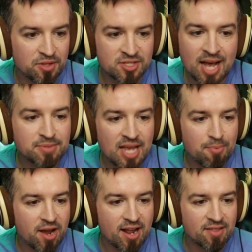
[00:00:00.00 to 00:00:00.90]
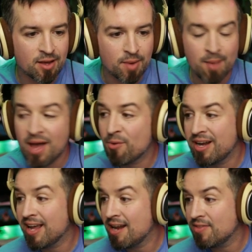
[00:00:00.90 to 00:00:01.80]
Stop separating them. I'm not
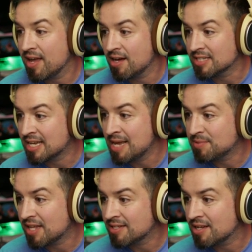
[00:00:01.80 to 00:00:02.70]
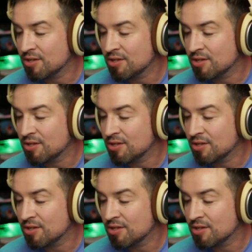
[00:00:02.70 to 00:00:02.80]
reading anything else that keeps that.